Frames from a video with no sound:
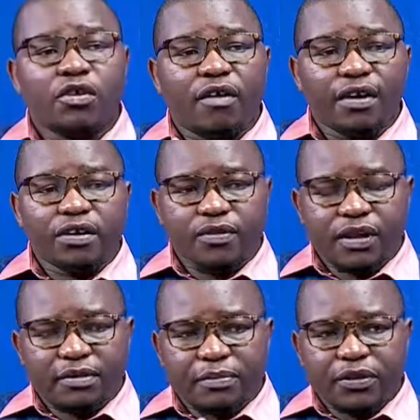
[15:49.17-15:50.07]
travel to
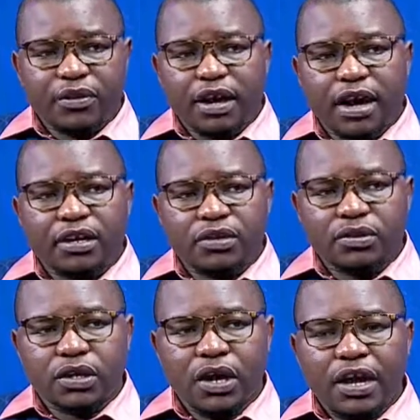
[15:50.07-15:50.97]
that particular
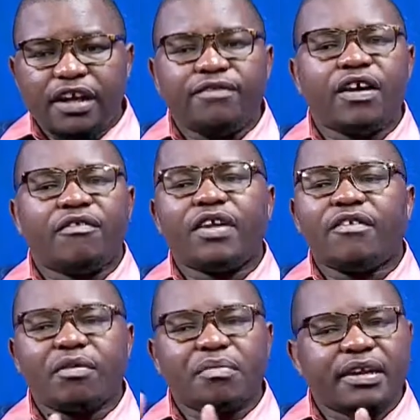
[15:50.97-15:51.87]
country. If you have
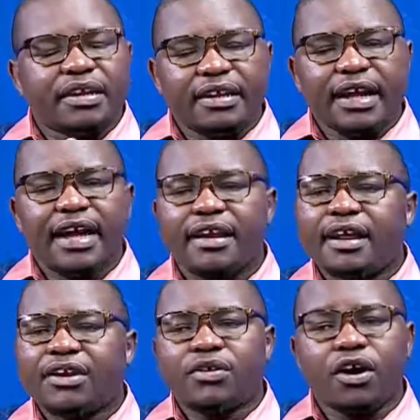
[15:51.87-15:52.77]
never been
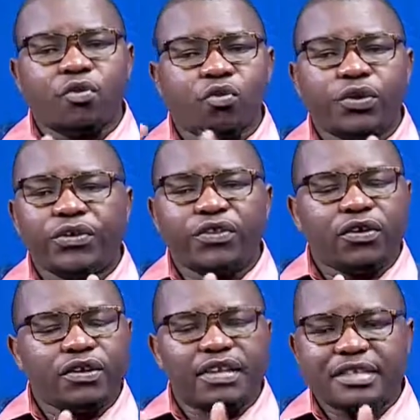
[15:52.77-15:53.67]
denied and you are good with
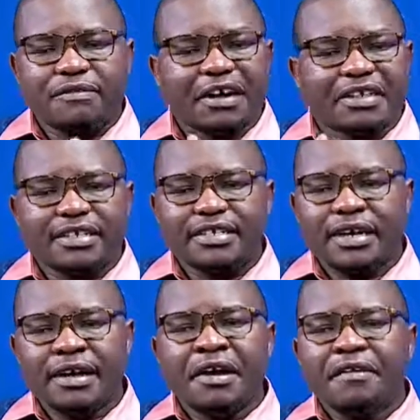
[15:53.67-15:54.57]
all these
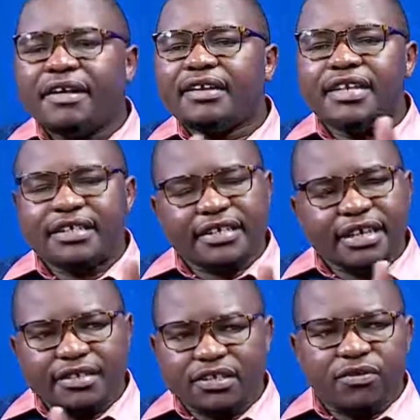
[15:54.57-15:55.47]
factors, then the
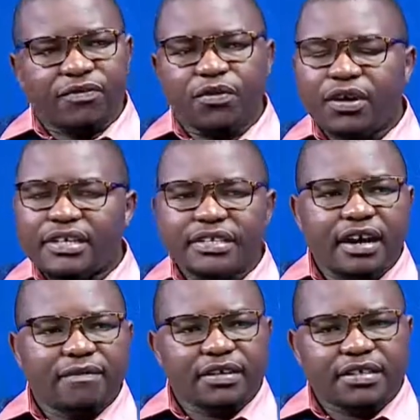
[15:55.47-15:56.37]
chances of you
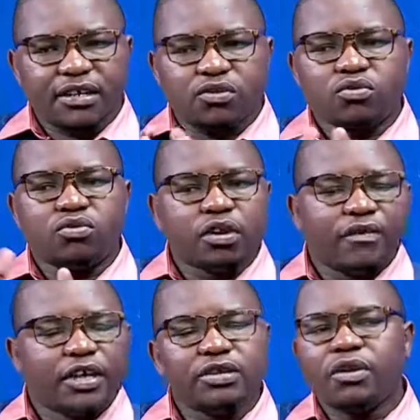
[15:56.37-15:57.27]
getting a visa to
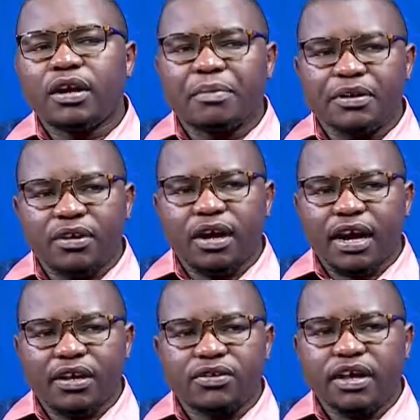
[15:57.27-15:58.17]
travel to any
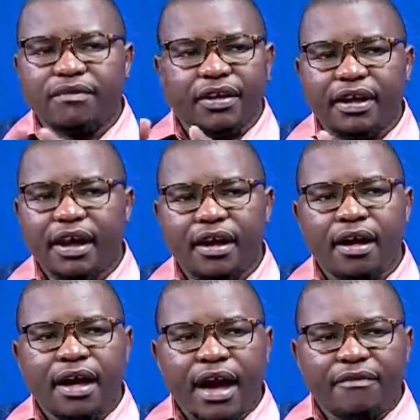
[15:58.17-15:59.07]
particular country are
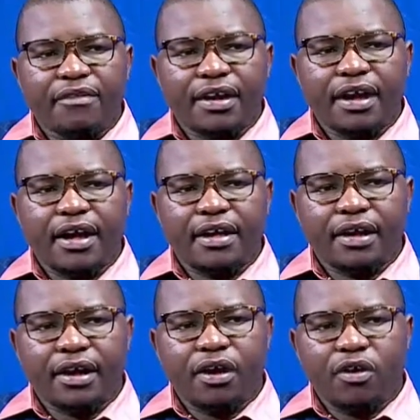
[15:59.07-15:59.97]
very high.